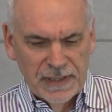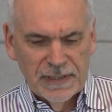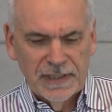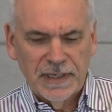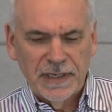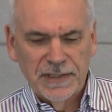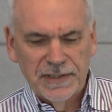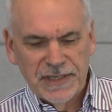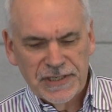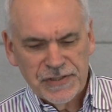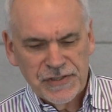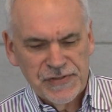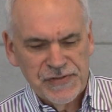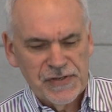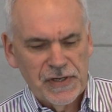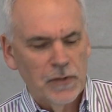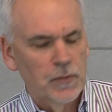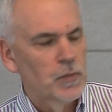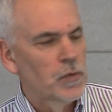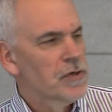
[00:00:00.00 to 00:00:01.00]
the conditions
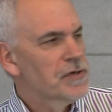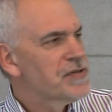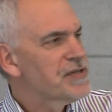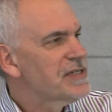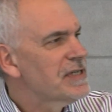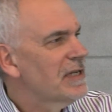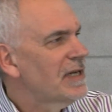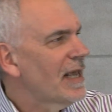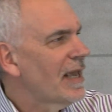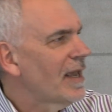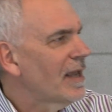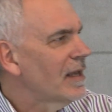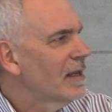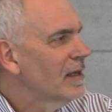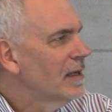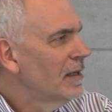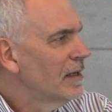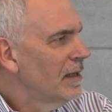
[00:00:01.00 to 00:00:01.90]
are worse today